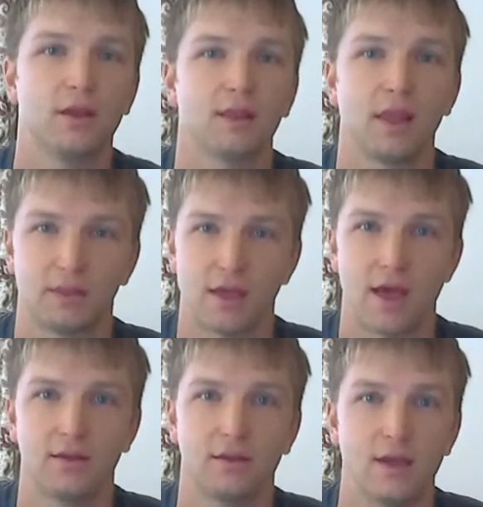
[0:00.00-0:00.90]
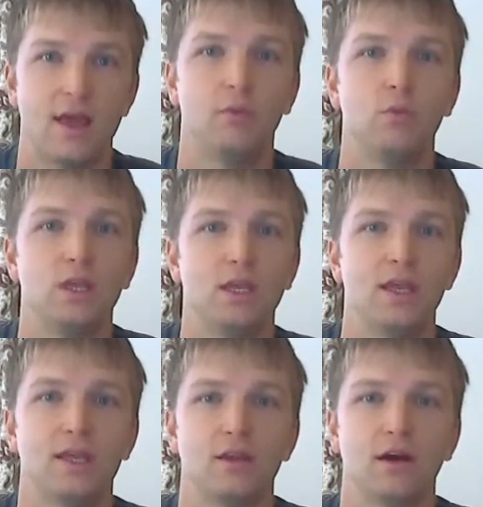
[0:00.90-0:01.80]
like that and we
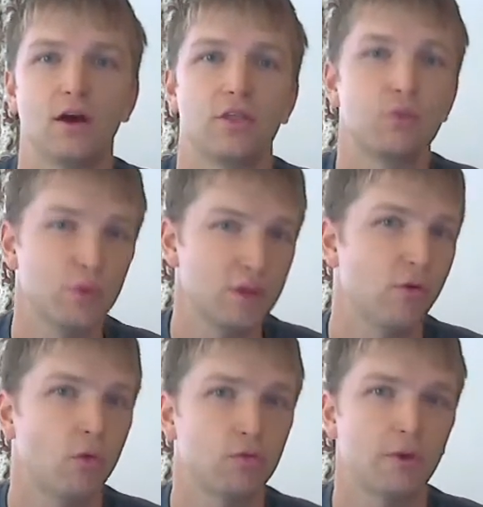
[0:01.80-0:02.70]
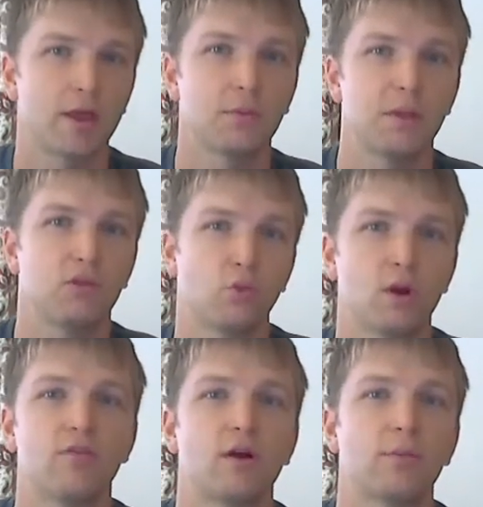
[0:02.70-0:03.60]
need a 3 volt rail because
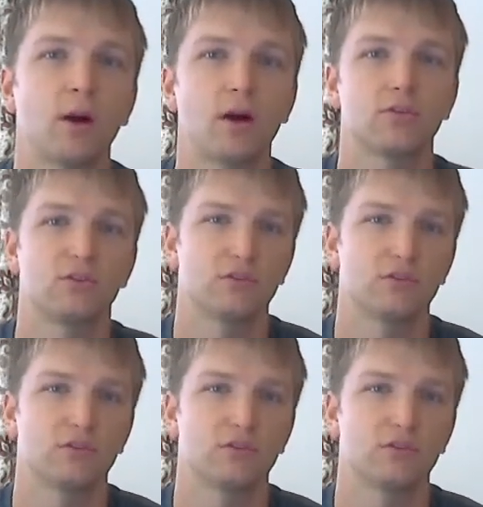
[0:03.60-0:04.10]
one of our parts